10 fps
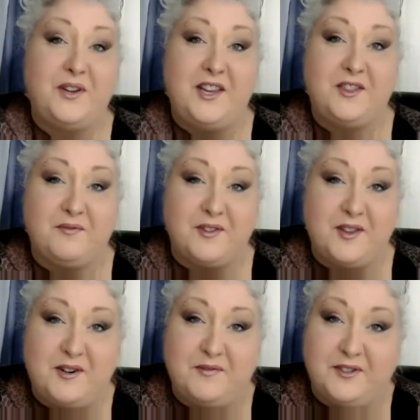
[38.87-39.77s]
Heath, for the
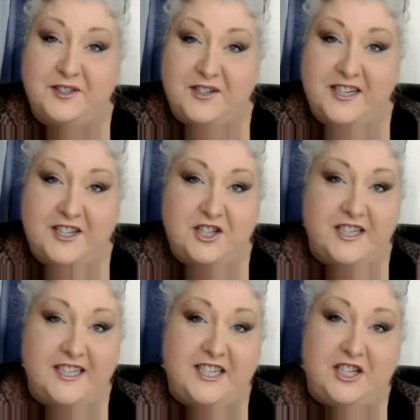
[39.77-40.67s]
wonderful
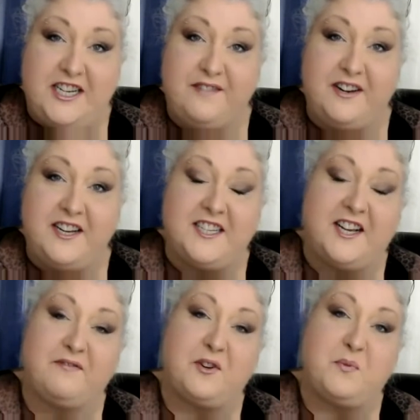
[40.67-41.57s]
introduction, and good evening to
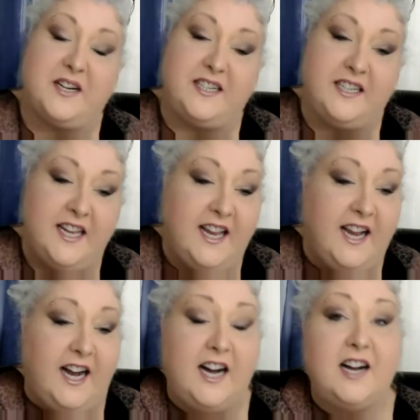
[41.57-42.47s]
everyone.
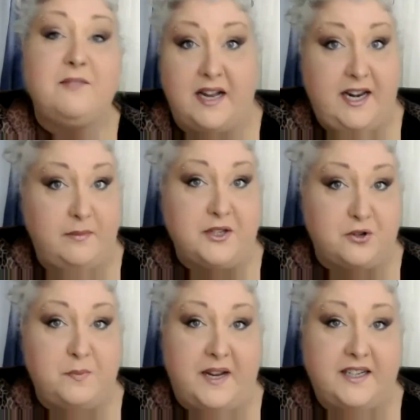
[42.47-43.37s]
My name
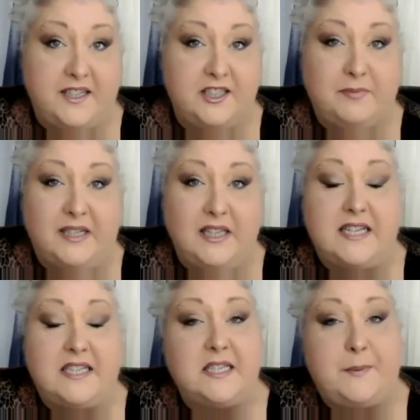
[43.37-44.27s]
is Rebekah, and I'm a
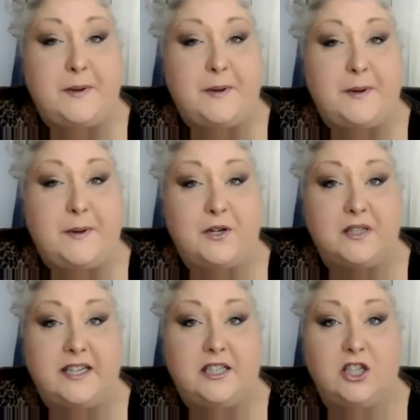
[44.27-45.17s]
licensed
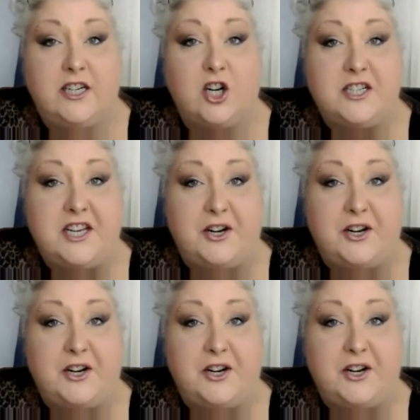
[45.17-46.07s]
paralegal in
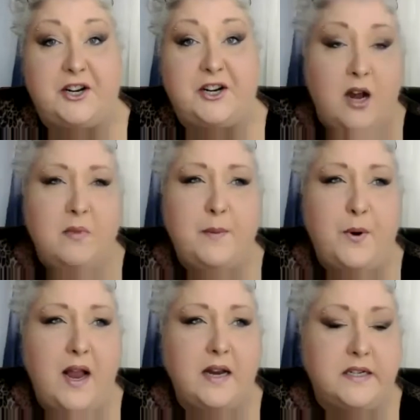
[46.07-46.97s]
Ontario. My
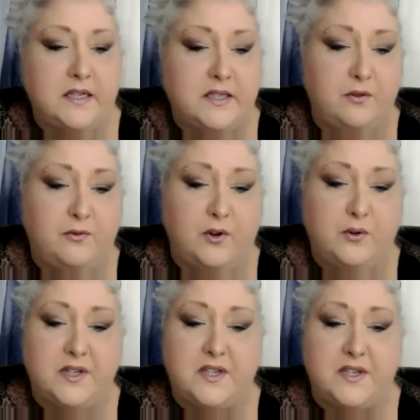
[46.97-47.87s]
practice
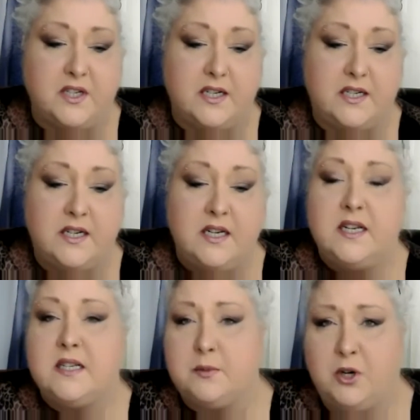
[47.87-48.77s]
focuses on
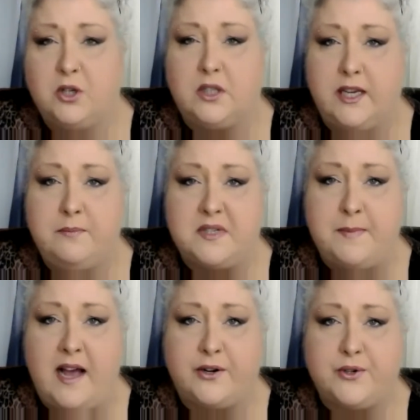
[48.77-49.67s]
small claims
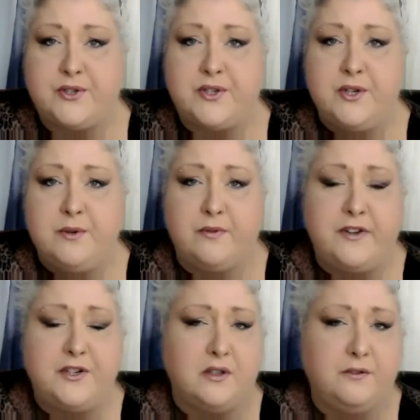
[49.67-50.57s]
matters,
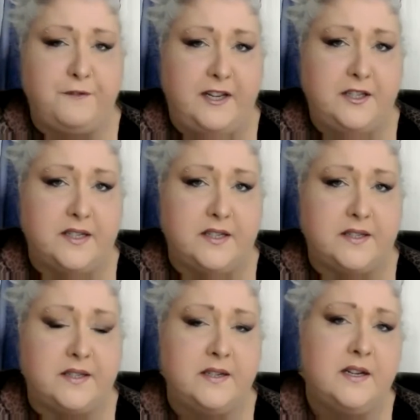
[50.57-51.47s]
provincial
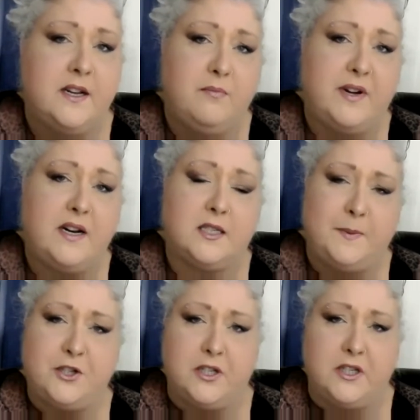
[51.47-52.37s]
offenses, but
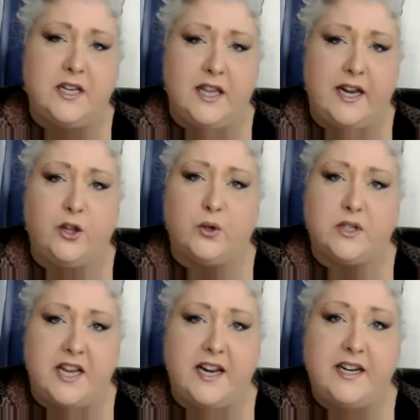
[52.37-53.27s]
especially
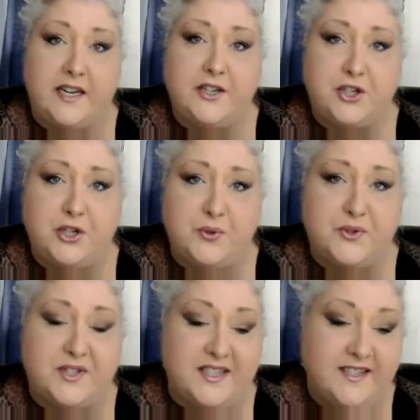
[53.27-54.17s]
landlord-tenant
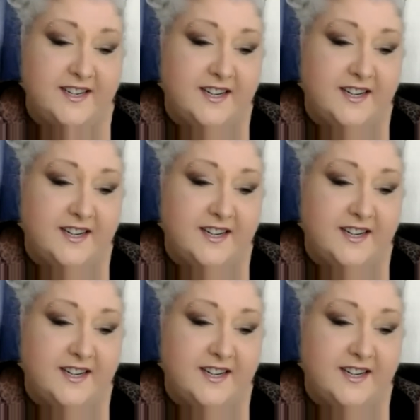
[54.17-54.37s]
issues.